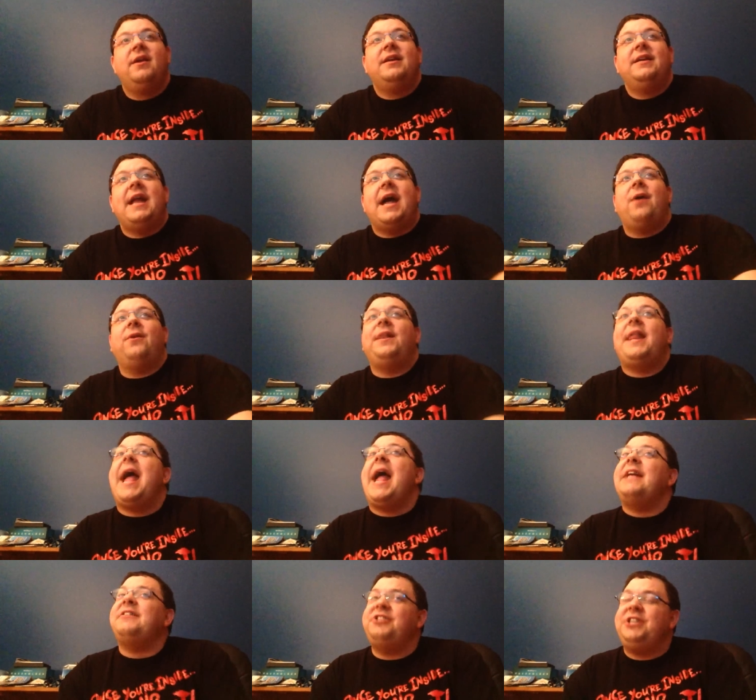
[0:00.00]
Now,
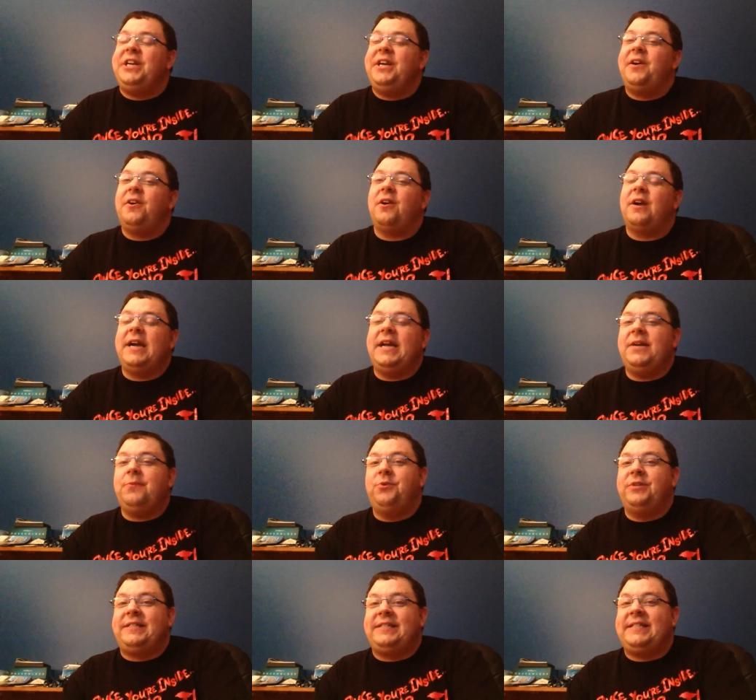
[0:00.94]
last year
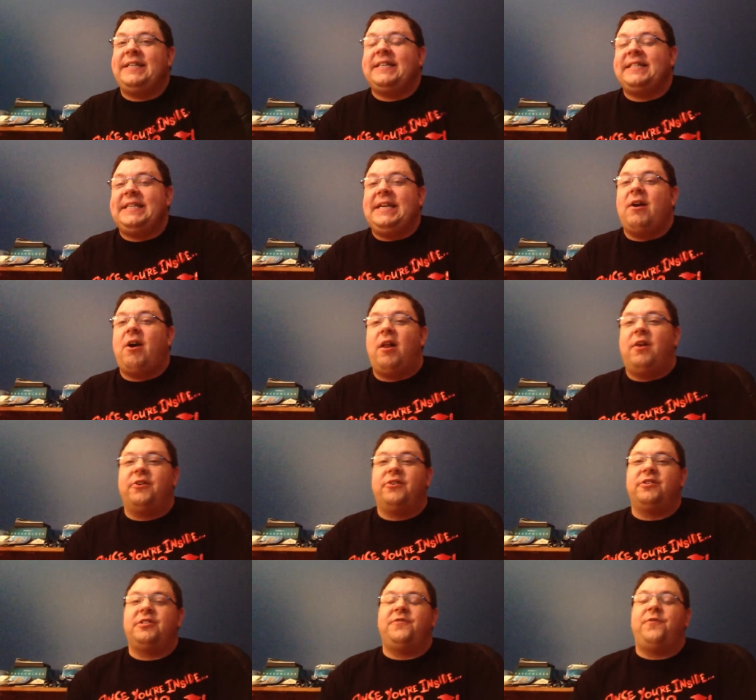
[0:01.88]
it was
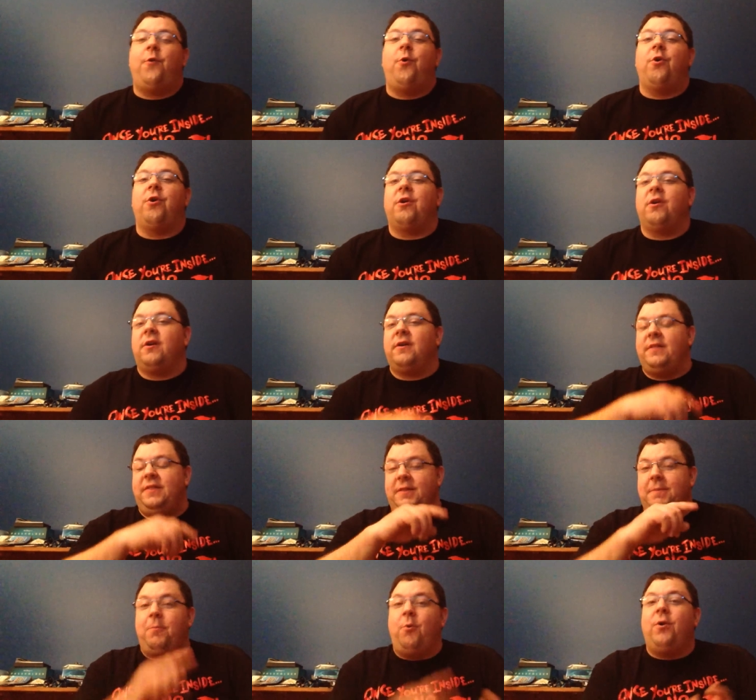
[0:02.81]
$60 for
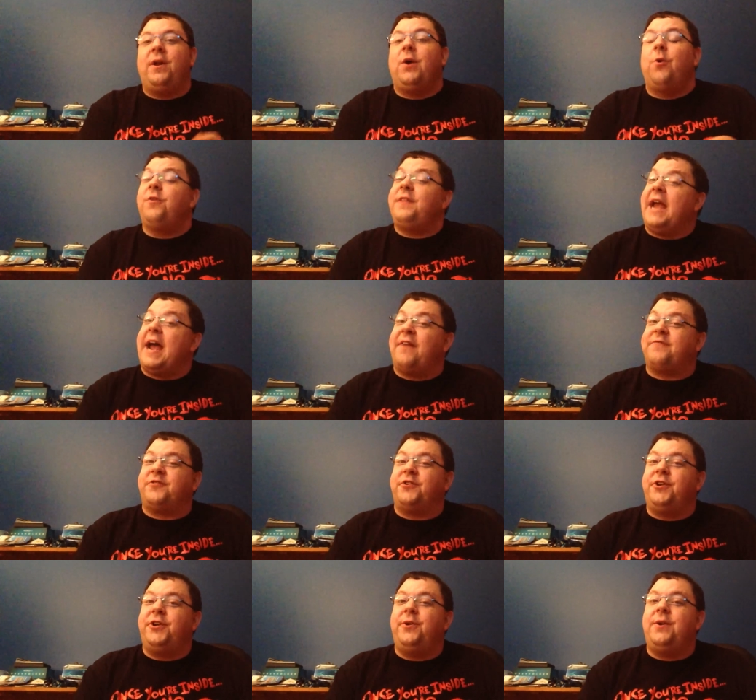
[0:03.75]
the morning or the
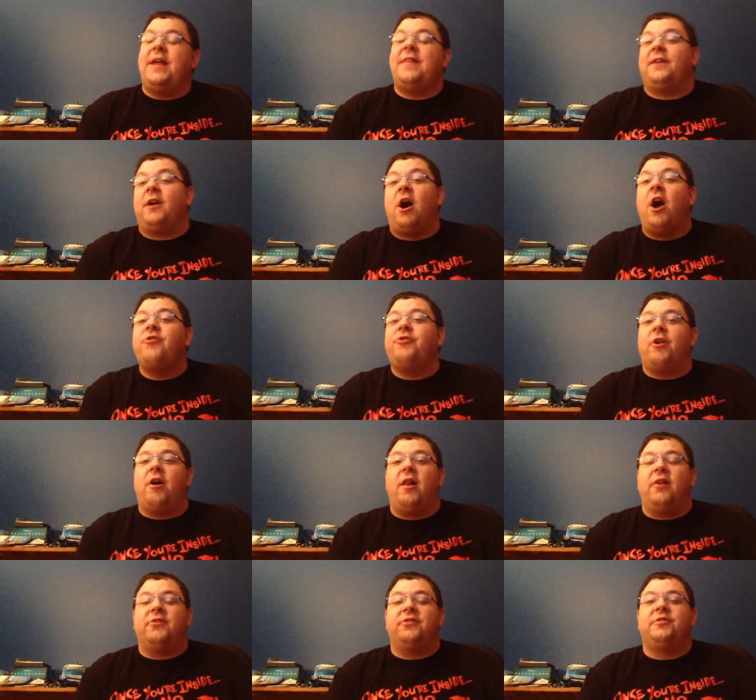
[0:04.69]
afternoon and then
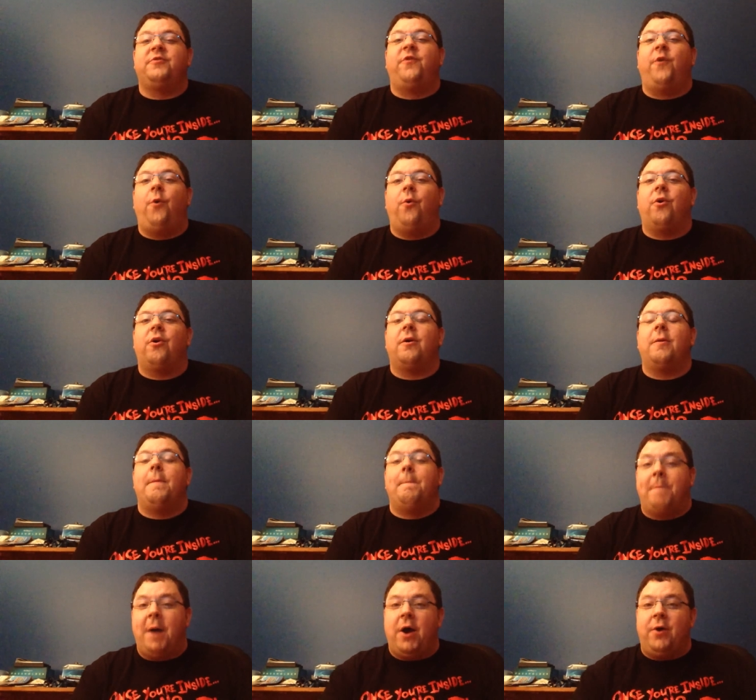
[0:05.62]
$100 for
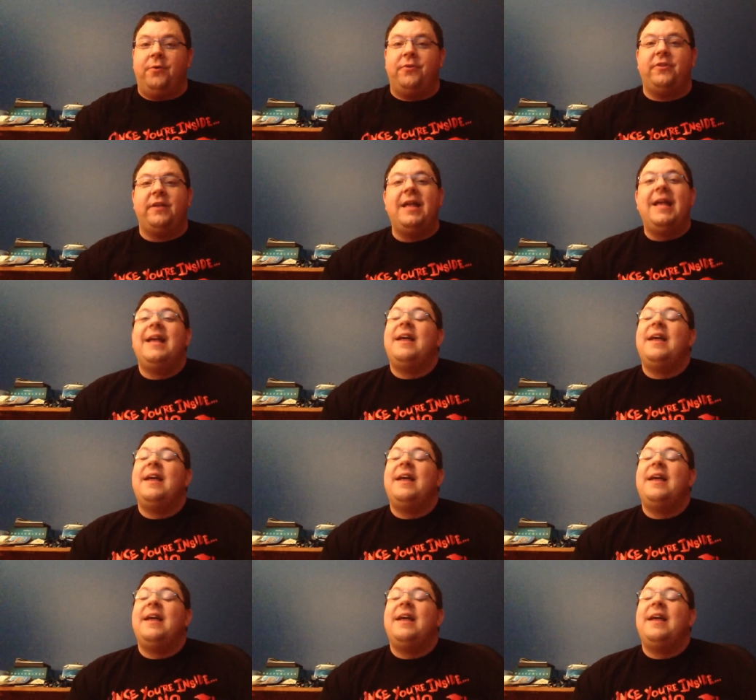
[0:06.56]
both.